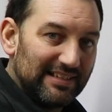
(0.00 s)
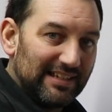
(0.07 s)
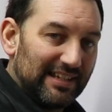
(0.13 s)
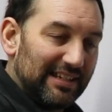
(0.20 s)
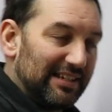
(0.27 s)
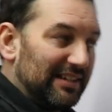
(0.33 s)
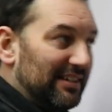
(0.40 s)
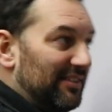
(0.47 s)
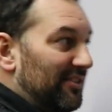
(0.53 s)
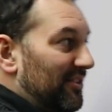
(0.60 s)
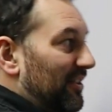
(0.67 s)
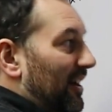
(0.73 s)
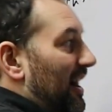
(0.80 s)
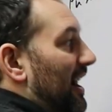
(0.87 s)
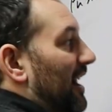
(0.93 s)
And
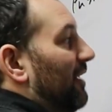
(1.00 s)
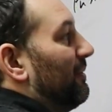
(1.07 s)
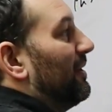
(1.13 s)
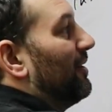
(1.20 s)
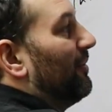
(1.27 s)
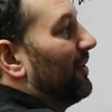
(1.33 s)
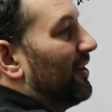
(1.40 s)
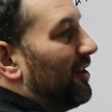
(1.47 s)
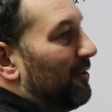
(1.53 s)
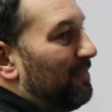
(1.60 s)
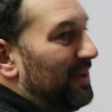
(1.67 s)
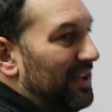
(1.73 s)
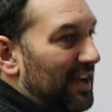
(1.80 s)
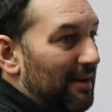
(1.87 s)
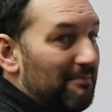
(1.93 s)
the higher we go in
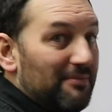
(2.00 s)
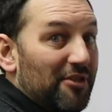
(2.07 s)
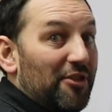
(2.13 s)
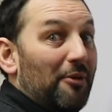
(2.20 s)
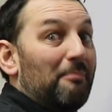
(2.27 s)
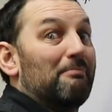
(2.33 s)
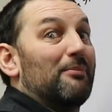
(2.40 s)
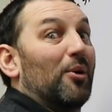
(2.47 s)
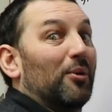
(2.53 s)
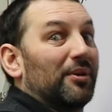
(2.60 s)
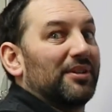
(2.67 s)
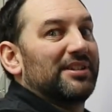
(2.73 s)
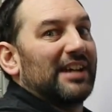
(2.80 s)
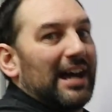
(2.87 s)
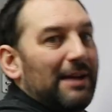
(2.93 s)
RPM, the
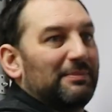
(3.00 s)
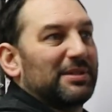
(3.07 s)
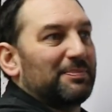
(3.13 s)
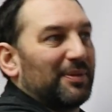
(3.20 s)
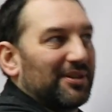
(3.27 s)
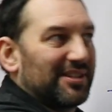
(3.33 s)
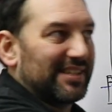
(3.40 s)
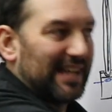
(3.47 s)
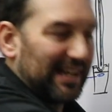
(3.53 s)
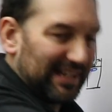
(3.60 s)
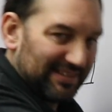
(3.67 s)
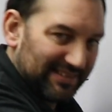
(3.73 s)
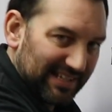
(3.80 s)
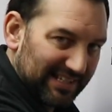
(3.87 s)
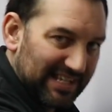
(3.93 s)
more times per
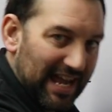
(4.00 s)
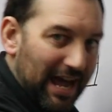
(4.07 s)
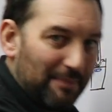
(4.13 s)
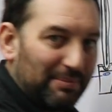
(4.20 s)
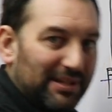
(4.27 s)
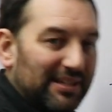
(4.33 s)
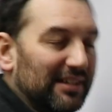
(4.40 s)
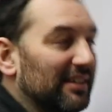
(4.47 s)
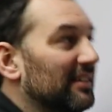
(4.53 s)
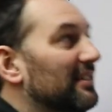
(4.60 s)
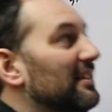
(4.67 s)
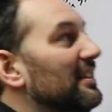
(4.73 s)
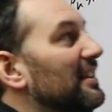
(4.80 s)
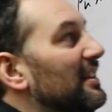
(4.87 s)
second that's happening.